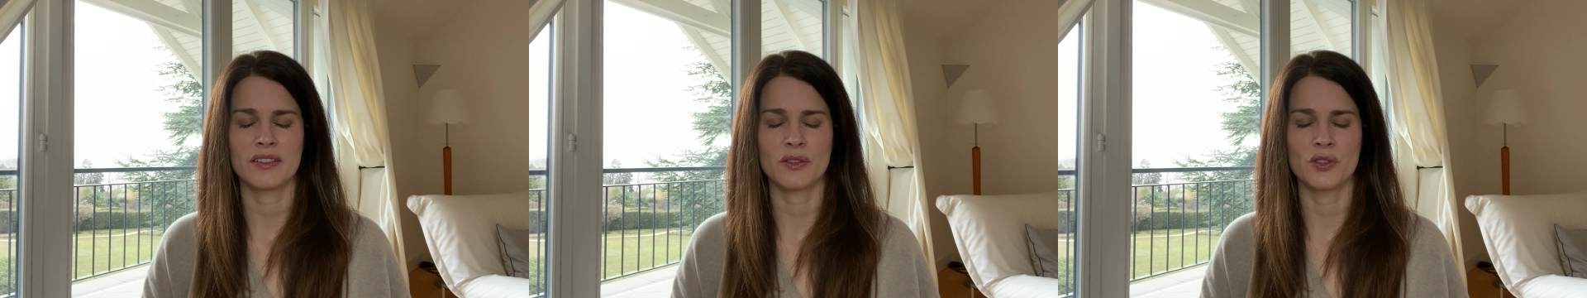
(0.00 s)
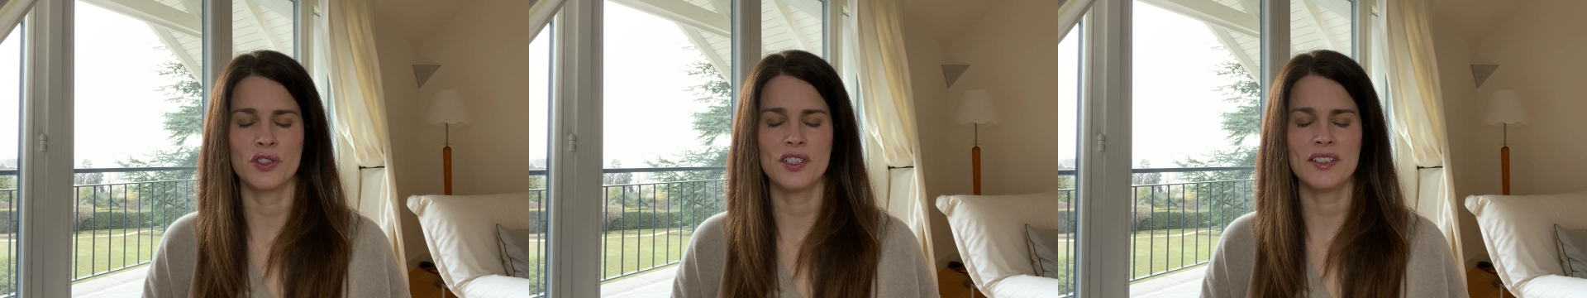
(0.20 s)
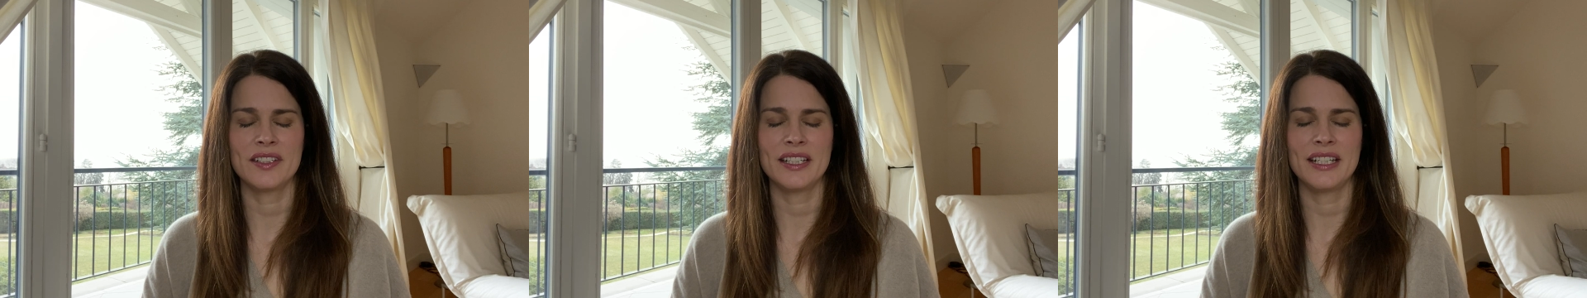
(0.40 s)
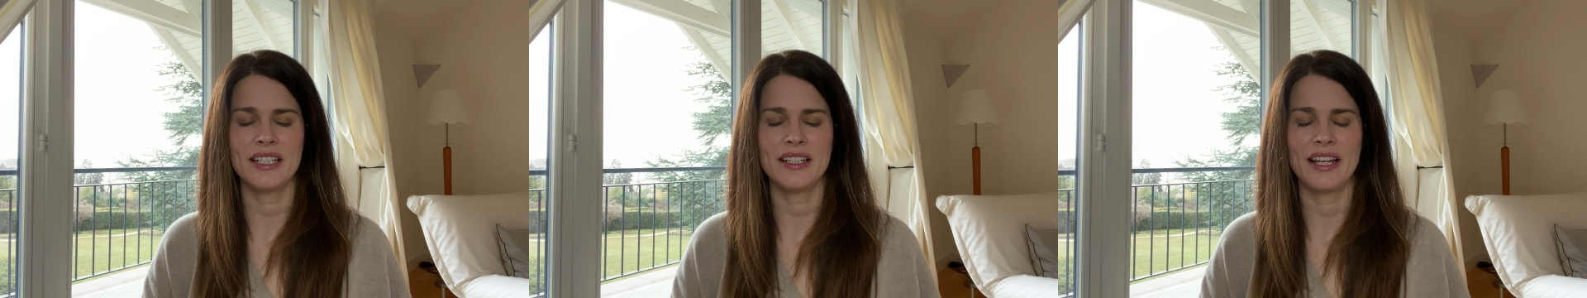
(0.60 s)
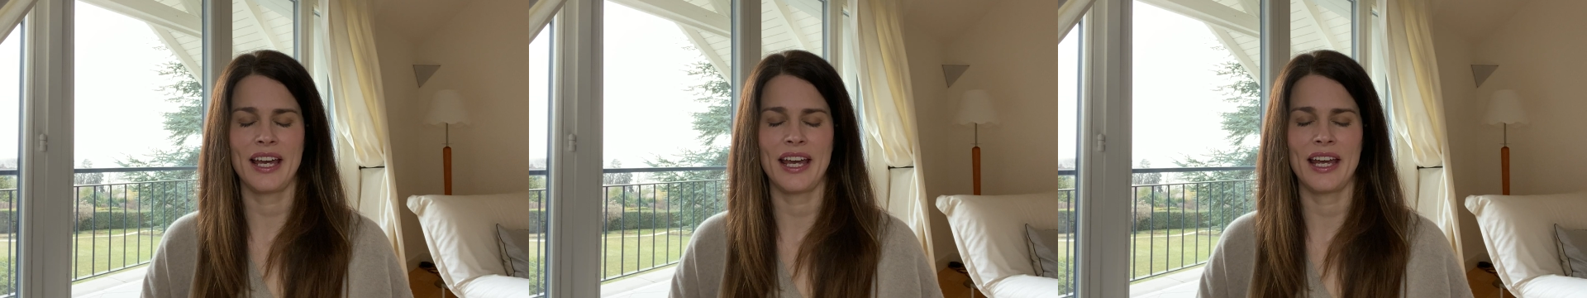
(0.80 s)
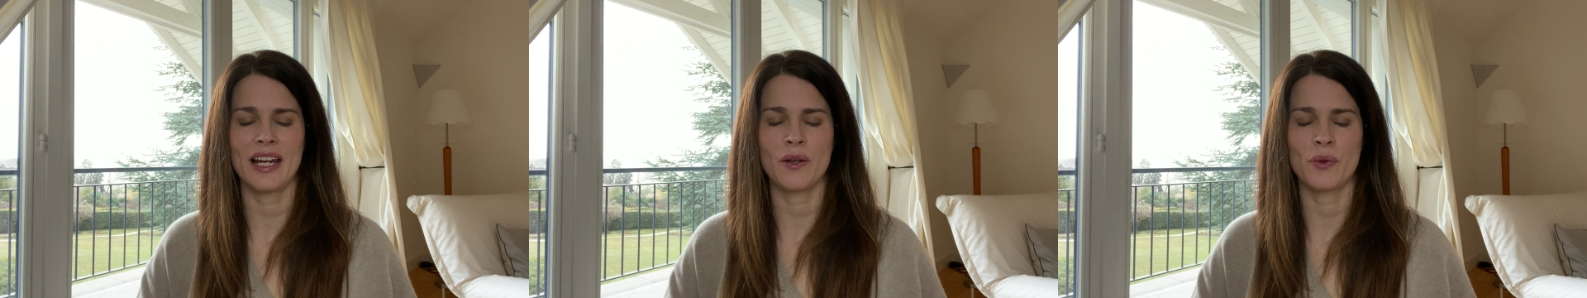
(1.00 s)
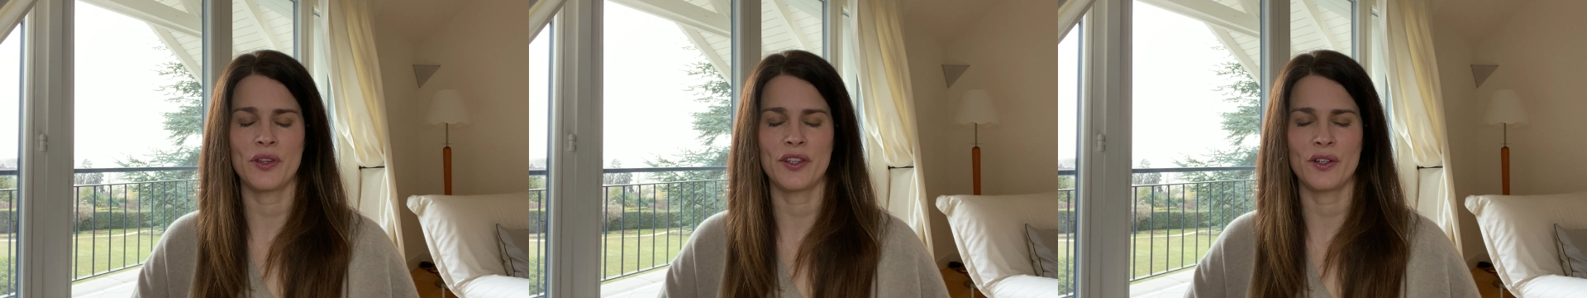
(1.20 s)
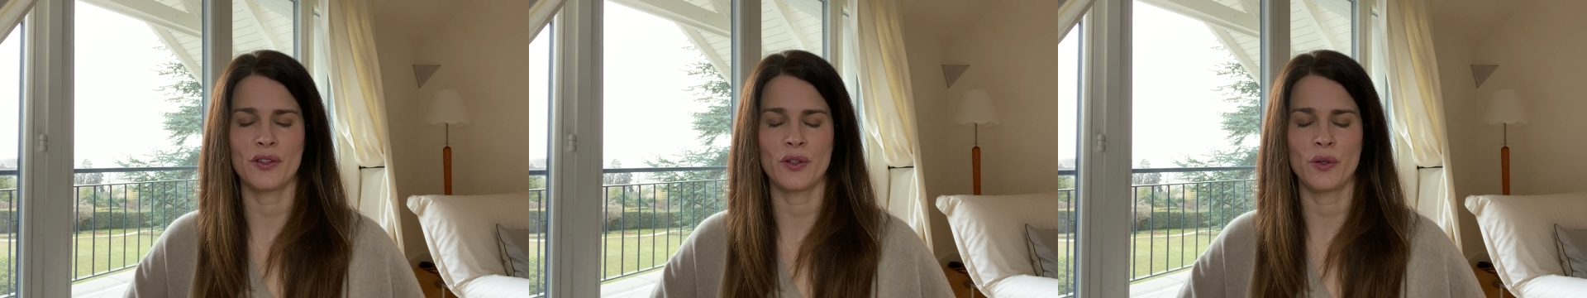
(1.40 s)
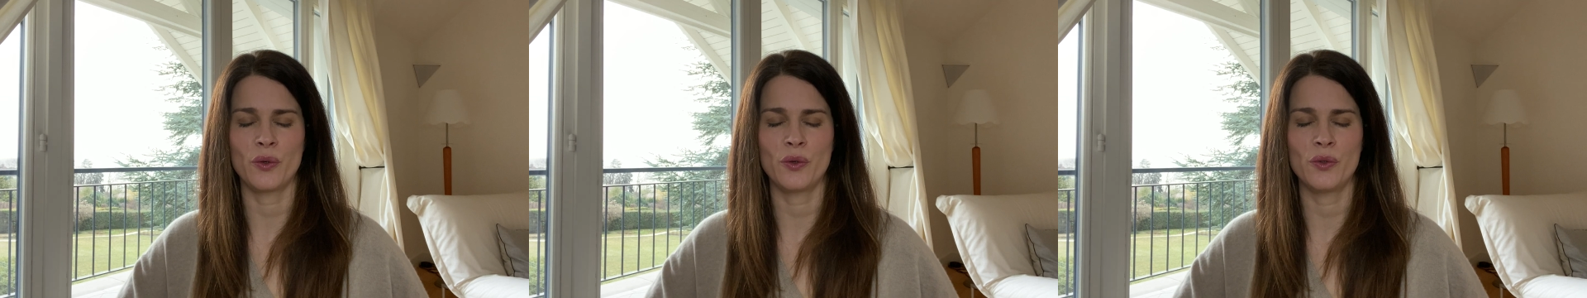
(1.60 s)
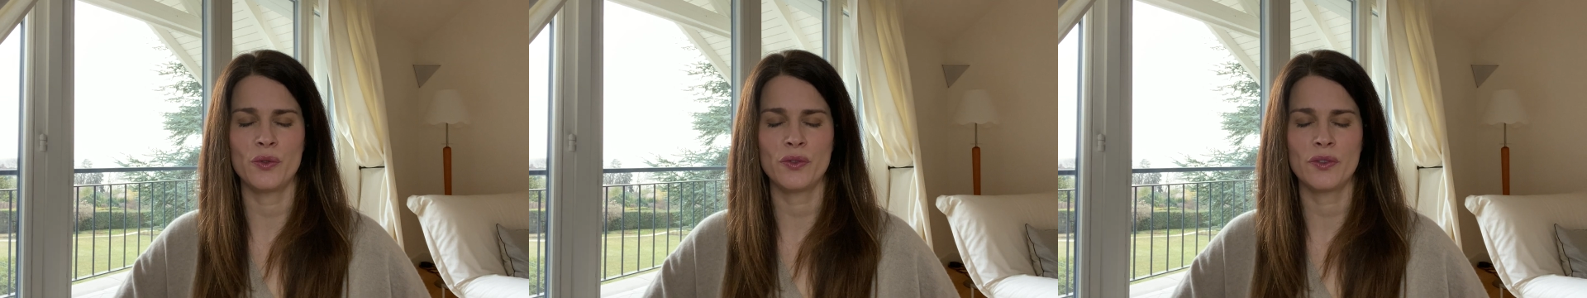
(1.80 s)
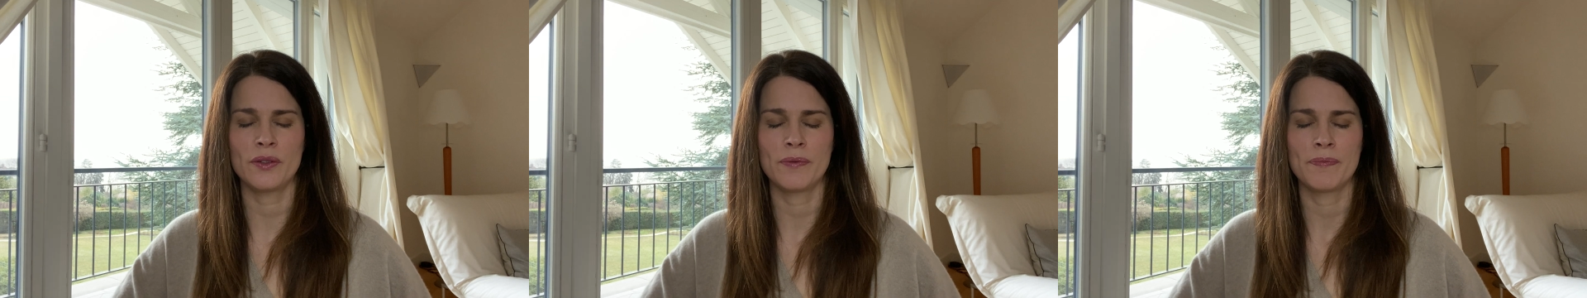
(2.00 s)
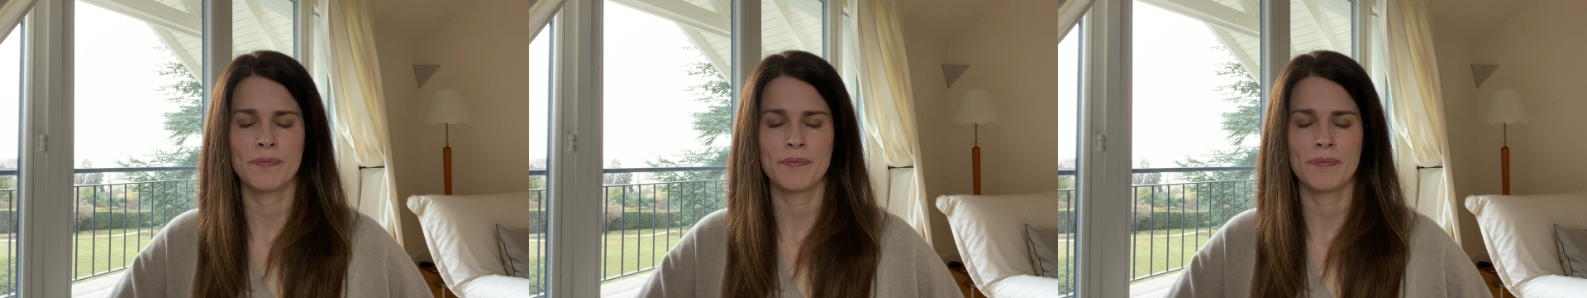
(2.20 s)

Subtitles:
So just inhale with your nose,